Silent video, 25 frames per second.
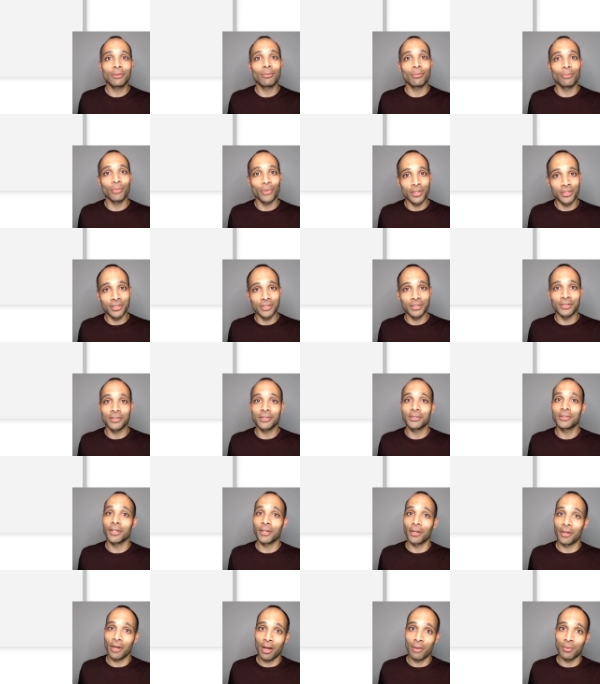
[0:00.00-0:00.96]
braces,
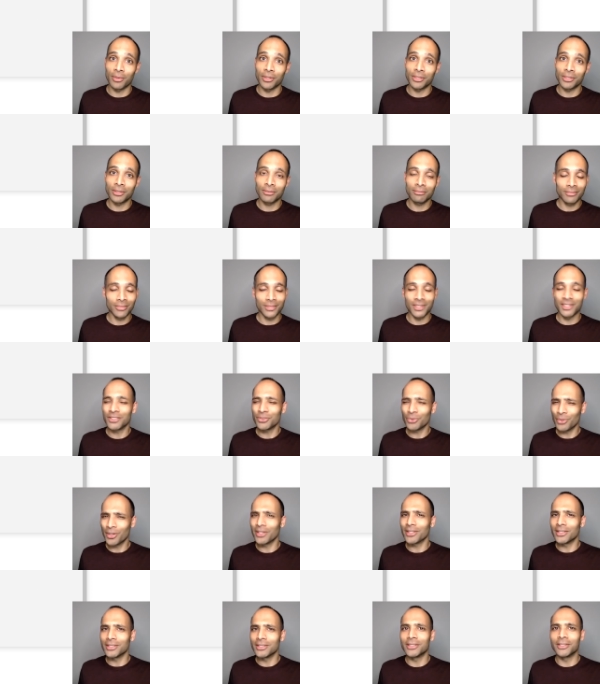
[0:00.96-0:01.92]
and commas, it's
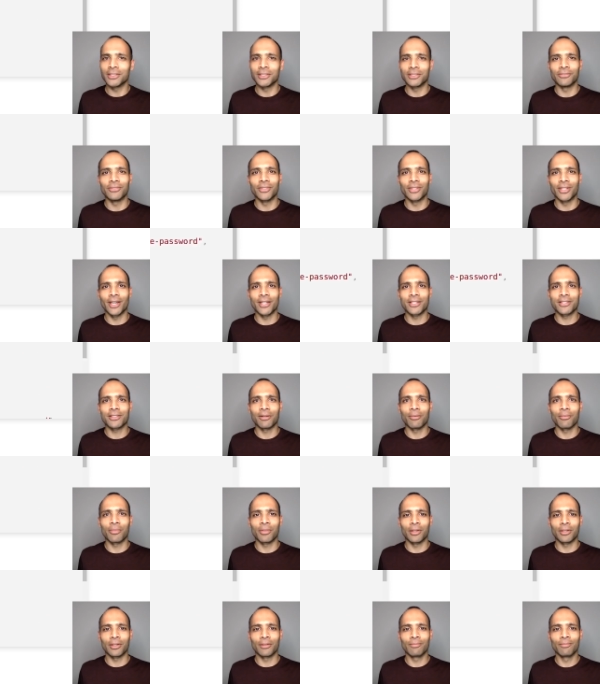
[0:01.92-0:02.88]
quite easy to forget
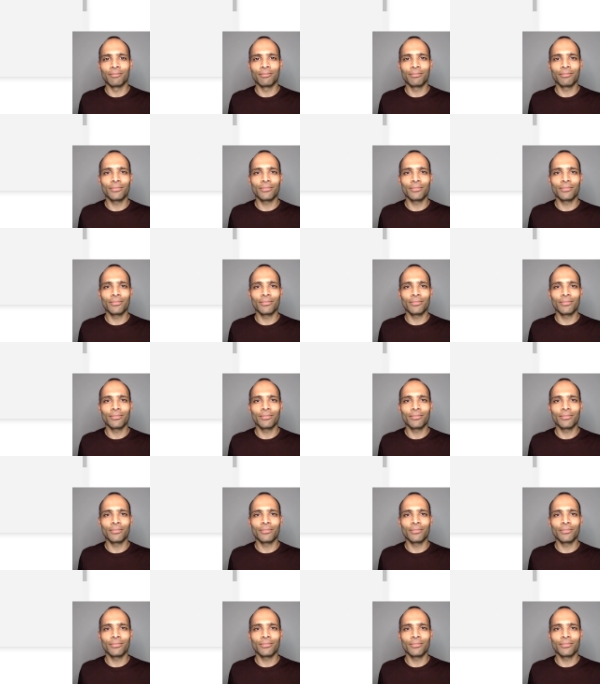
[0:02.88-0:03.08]
something.